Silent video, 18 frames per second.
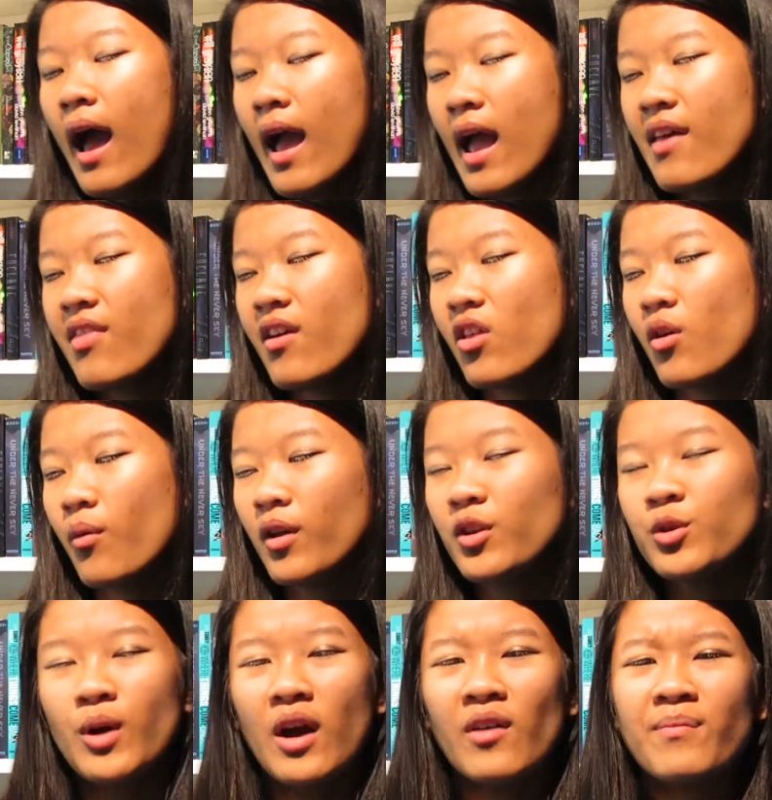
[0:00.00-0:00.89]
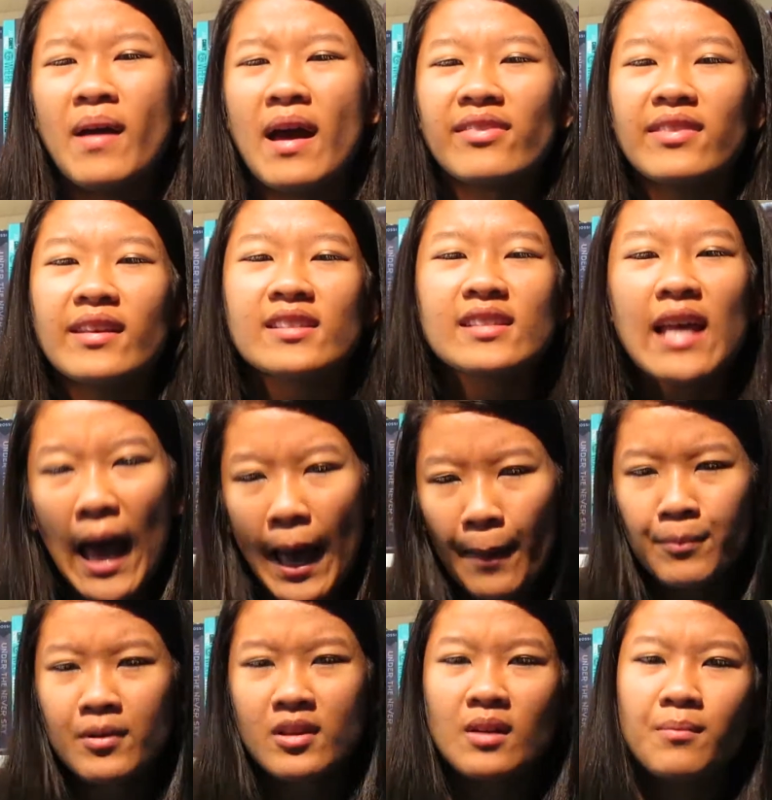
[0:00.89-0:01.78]
and they're the ones who have bad things
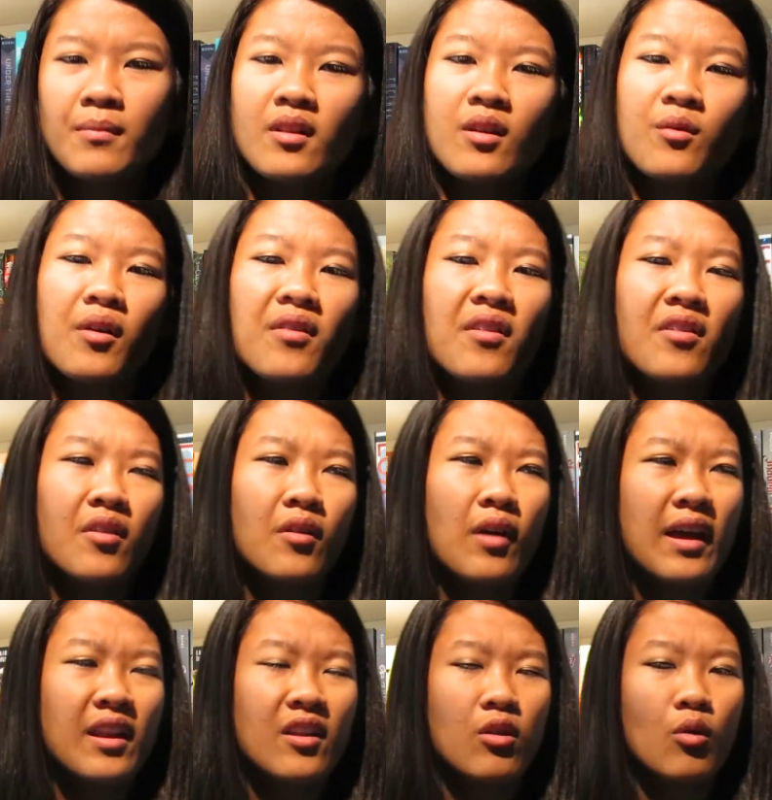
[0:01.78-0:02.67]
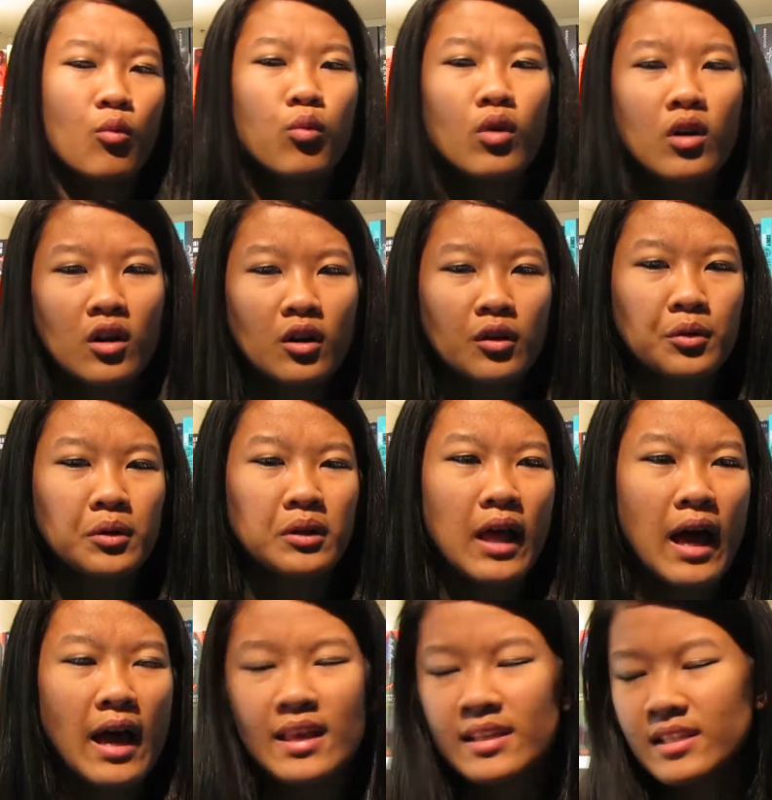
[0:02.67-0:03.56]
happen to them, they're the ones that the end of the world
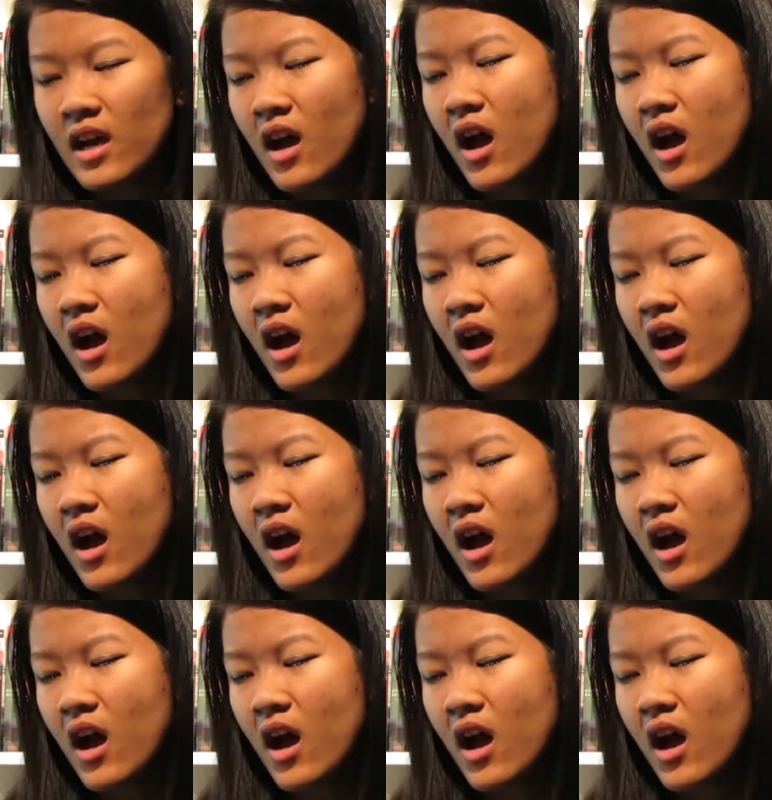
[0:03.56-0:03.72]
relies